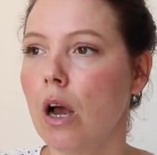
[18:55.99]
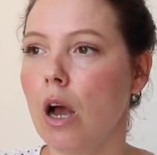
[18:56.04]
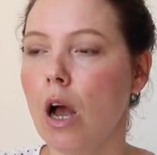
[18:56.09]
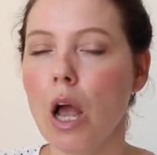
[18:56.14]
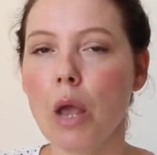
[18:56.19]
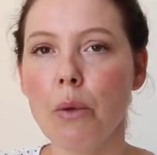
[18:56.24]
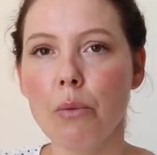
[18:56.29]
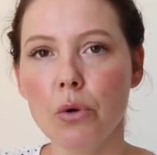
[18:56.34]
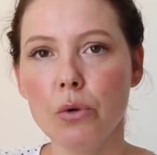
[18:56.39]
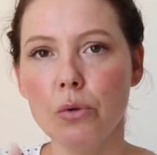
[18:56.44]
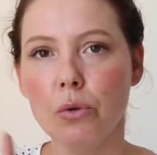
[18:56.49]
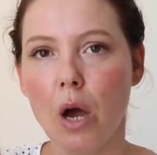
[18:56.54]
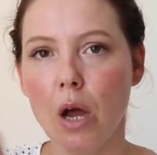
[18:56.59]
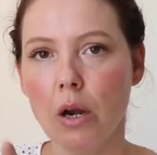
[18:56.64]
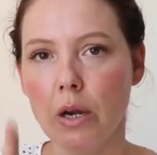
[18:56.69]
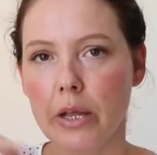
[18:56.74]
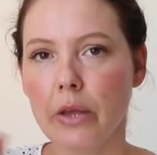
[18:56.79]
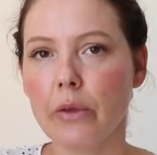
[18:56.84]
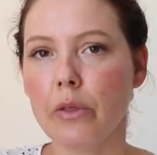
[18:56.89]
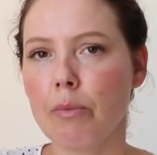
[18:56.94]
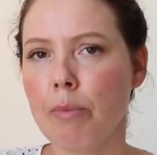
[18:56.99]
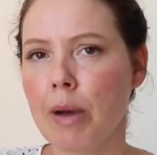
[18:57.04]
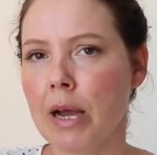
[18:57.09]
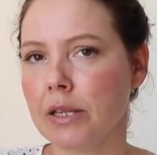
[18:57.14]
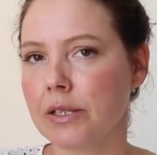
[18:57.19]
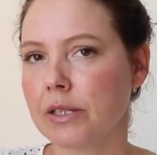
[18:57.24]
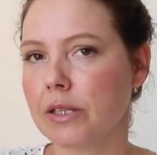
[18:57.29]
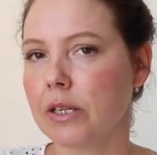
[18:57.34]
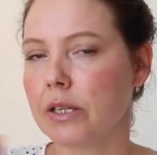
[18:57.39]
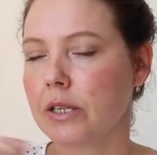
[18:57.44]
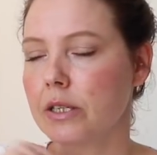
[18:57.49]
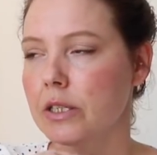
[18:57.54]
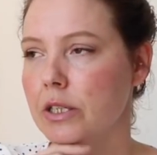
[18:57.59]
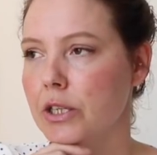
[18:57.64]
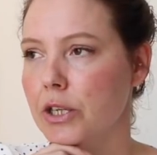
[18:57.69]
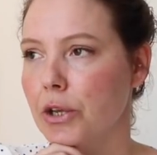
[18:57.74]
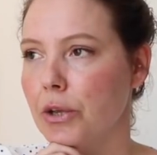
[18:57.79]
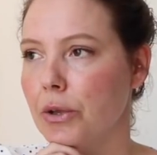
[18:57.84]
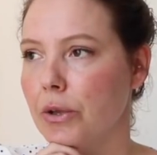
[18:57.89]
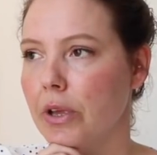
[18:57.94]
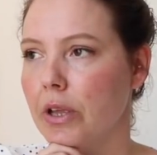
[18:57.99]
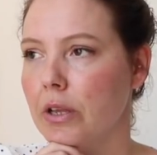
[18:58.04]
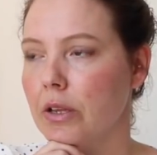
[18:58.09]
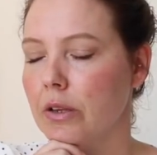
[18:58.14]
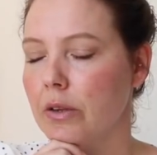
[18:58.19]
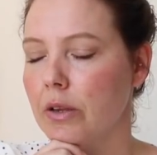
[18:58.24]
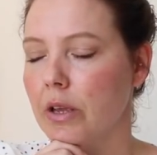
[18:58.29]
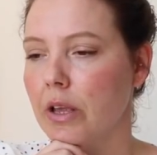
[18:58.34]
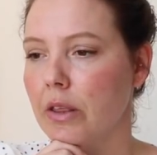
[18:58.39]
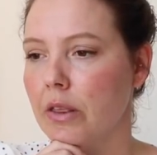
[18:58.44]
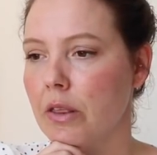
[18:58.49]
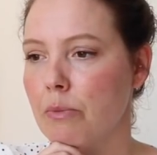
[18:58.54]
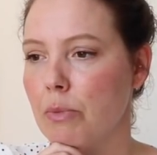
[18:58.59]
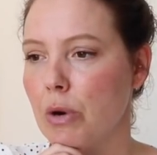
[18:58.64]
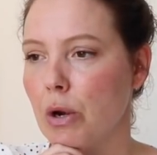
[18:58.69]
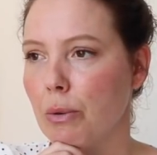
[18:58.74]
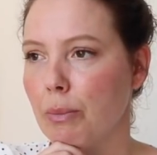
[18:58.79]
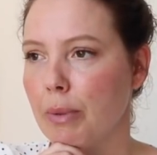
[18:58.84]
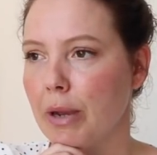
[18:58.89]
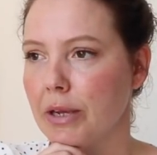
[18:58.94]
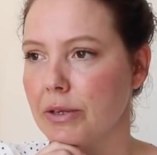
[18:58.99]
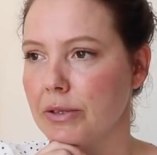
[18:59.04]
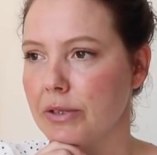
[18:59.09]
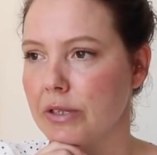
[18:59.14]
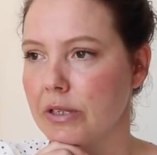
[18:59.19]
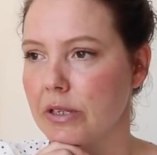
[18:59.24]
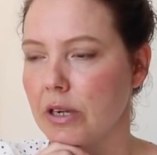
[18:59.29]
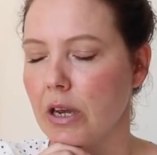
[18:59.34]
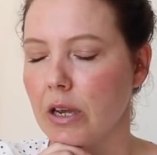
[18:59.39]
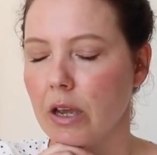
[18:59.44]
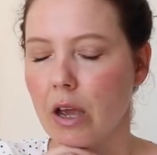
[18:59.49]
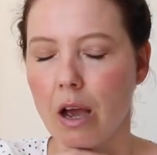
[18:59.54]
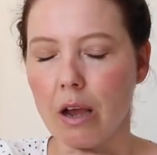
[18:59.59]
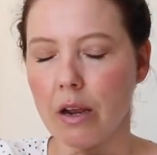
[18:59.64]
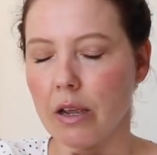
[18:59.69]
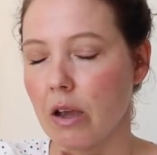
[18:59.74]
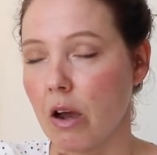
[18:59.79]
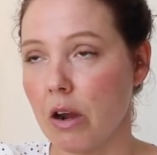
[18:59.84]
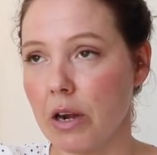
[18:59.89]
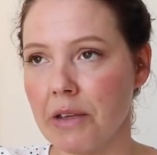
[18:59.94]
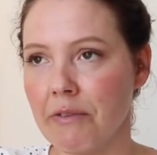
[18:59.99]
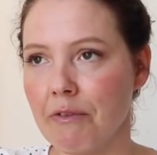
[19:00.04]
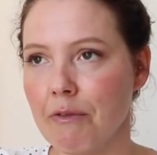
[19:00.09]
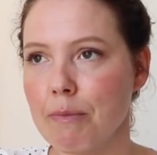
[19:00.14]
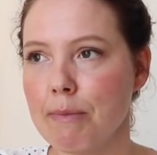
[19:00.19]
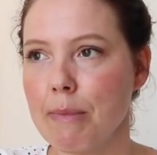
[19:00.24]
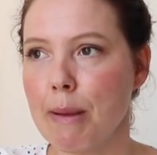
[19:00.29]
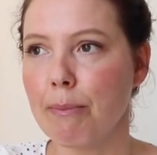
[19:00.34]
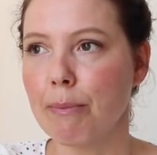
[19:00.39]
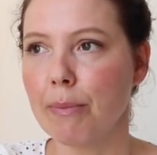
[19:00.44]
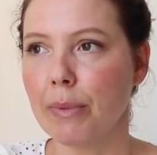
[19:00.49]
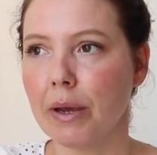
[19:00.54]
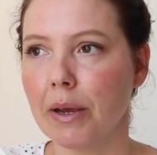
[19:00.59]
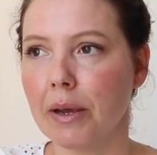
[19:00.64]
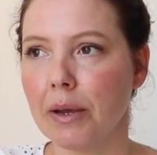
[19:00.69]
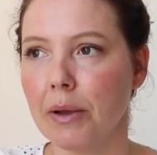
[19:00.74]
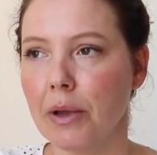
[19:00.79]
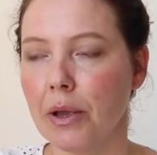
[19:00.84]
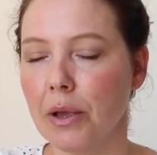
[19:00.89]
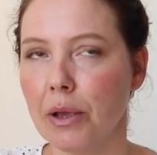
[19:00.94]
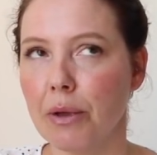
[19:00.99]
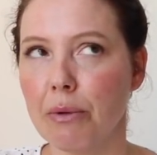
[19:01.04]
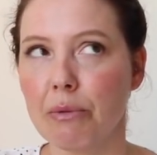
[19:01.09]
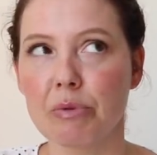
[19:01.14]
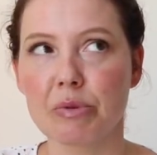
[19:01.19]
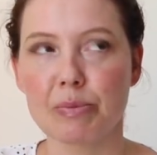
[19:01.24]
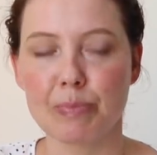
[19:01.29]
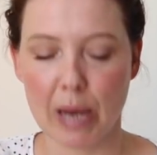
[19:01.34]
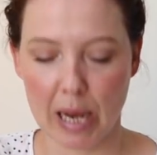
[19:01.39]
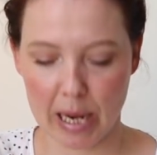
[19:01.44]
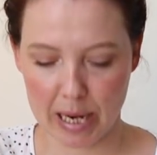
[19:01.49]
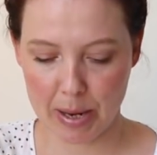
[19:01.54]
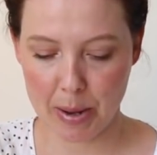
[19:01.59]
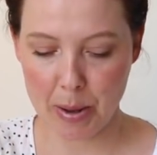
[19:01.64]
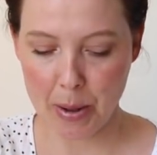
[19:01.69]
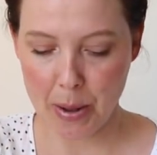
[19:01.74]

I'll link the pattern in the blog post. I can't even remember who it was by.